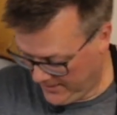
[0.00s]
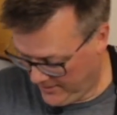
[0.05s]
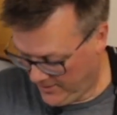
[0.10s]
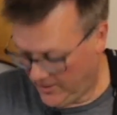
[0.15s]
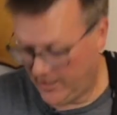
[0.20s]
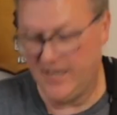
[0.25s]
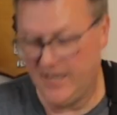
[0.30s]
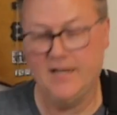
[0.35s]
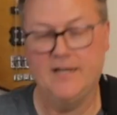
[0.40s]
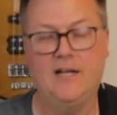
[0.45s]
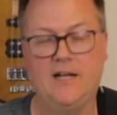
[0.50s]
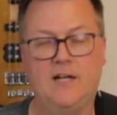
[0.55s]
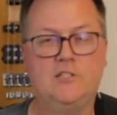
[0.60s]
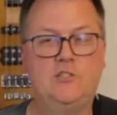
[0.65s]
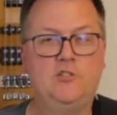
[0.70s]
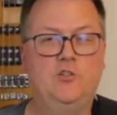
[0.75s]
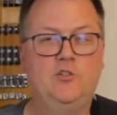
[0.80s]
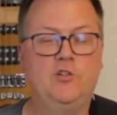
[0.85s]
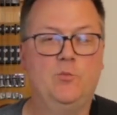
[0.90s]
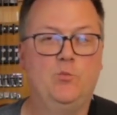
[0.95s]
All right, and now
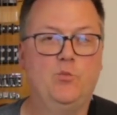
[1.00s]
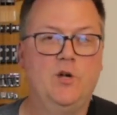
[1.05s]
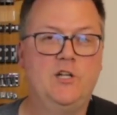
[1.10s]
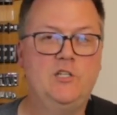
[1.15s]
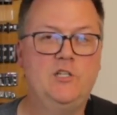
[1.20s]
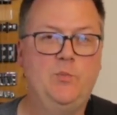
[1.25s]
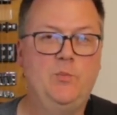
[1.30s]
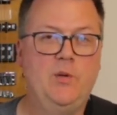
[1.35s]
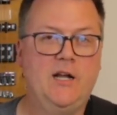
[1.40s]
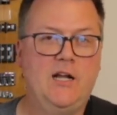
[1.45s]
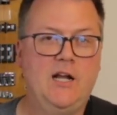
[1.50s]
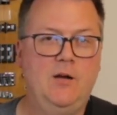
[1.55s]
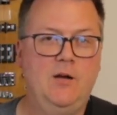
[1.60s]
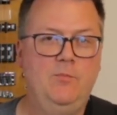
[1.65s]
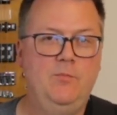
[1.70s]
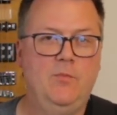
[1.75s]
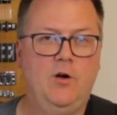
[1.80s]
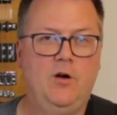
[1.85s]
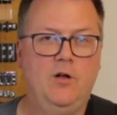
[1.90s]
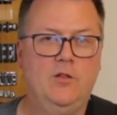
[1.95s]
let's do the bridge
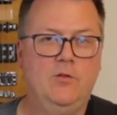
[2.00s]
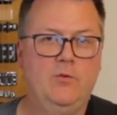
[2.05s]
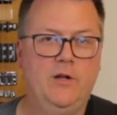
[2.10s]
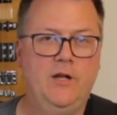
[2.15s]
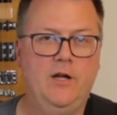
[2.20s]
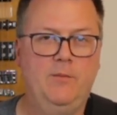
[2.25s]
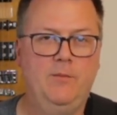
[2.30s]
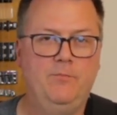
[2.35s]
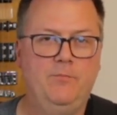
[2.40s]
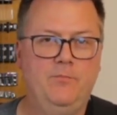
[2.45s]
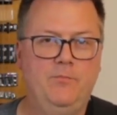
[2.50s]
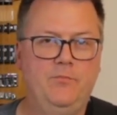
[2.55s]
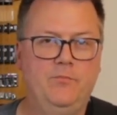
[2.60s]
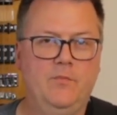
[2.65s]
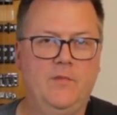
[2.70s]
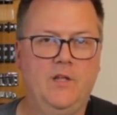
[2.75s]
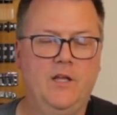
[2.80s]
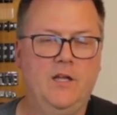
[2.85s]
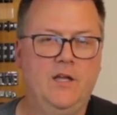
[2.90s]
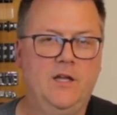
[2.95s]
pickup all the way up
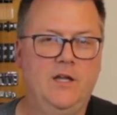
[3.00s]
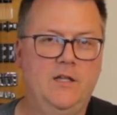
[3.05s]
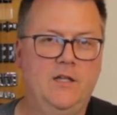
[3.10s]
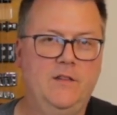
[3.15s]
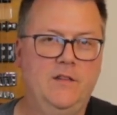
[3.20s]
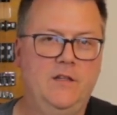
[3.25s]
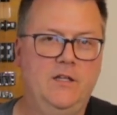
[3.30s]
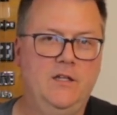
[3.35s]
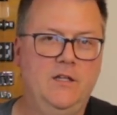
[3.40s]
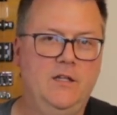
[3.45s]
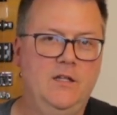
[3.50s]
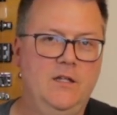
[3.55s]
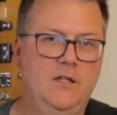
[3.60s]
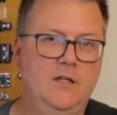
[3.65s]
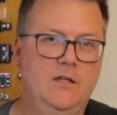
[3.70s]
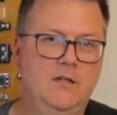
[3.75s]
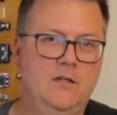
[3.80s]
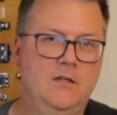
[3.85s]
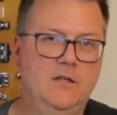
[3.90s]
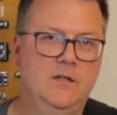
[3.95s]
and the
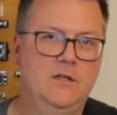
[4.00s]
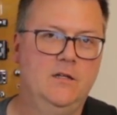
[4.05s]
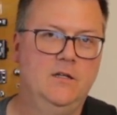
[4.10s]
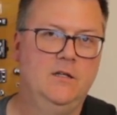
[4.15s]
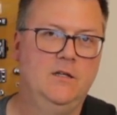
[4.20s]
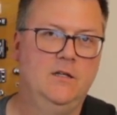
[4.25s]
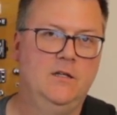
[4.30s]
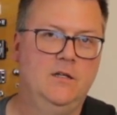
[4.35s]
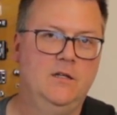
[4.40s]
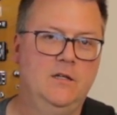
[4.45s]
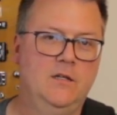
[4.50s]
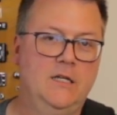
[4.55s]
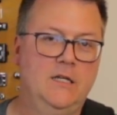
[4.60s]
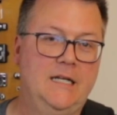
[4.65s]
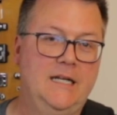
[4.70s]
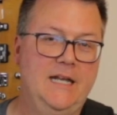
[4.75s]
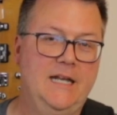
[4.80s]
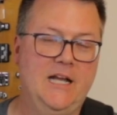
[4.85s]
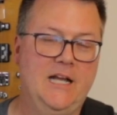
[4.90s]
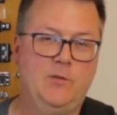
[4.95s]

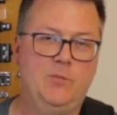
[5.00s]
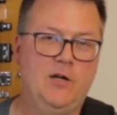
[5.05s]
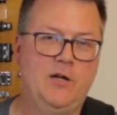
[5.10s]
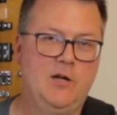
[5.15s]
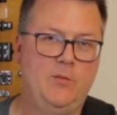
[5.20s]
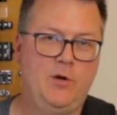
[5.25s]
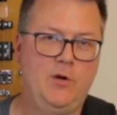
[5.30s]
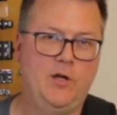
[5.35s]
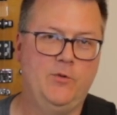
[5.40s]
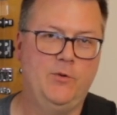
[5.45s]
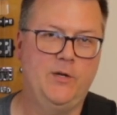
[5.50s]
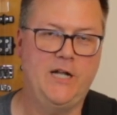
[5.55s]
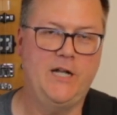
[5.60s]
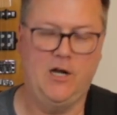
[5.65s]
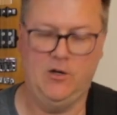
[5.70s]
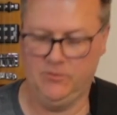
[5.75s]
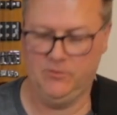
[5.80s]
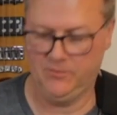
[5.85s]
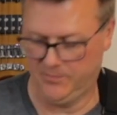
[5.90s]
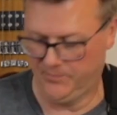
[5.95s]
neck pickup all the way
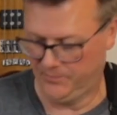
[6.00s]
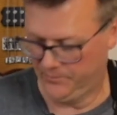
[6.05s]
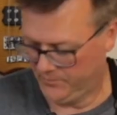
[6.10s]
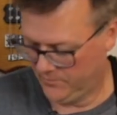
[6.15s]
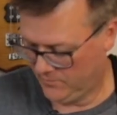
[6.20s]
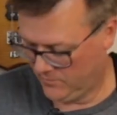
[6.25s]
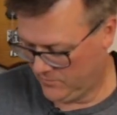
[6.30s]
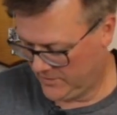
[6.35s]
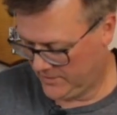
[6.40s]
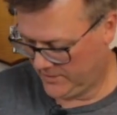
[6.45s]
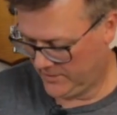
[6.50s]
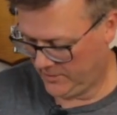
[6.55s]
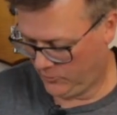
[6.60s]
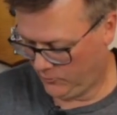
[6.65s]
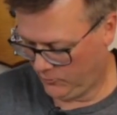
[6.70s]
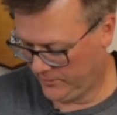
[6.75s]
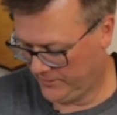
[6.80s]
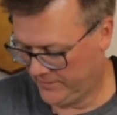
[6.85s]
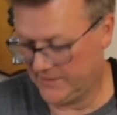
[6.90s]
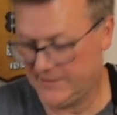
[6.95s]
down.
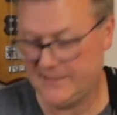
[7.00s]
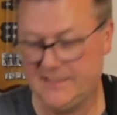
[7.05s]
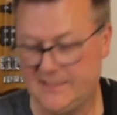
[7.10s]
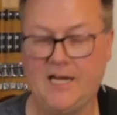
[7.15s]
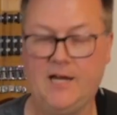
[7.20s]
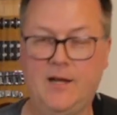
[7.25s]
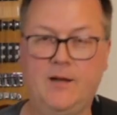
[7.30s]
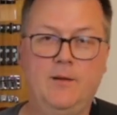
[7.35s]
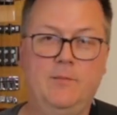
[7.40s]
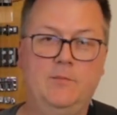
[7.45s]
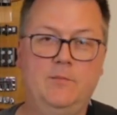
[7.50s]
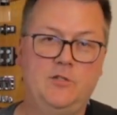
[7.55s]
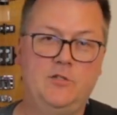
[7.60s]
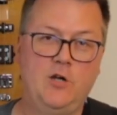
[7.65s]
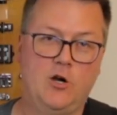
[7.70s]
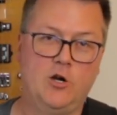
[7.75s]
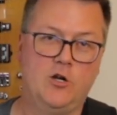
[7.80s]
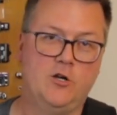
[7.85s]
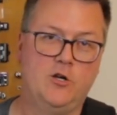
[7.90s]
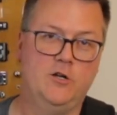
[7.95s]
Still with the same
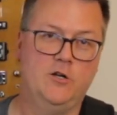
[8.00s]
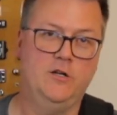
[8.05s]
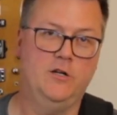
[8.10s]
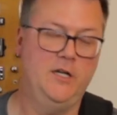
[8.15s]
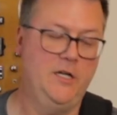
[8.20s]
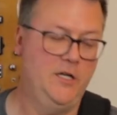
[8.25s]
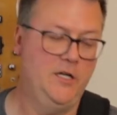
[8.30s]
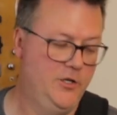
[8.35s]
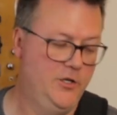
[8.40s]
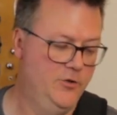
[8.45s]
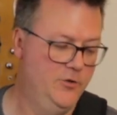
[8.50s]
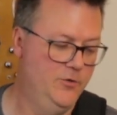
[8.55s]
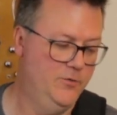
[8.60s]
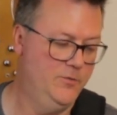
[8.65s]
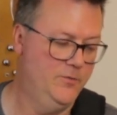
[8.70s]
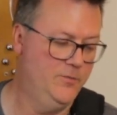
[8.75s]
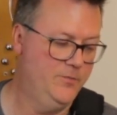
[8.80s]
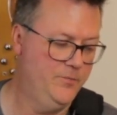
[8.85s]
darker EQ.